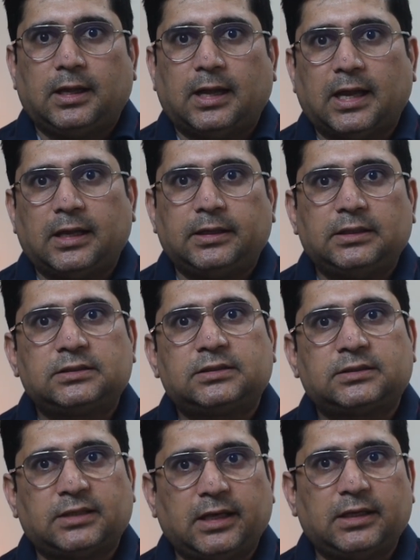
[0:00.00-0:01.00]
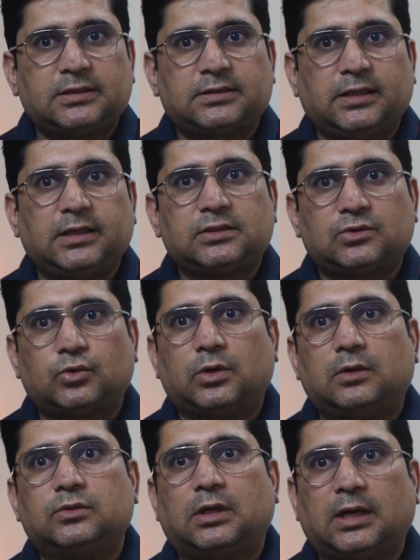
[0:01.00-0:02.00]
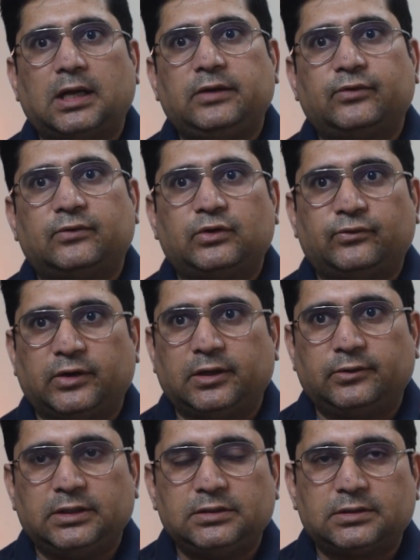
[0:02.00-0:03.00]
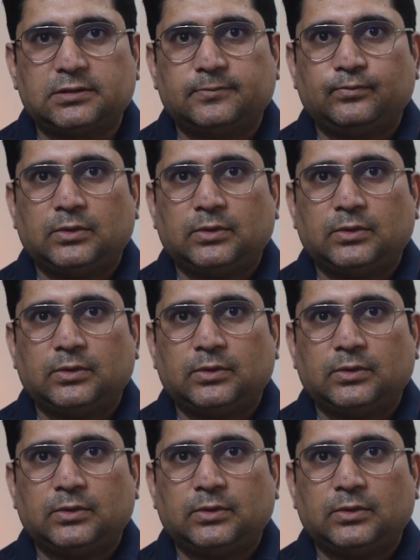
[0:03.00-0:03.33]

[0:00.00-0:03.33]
and it say, stays throughout the life of the fragrance.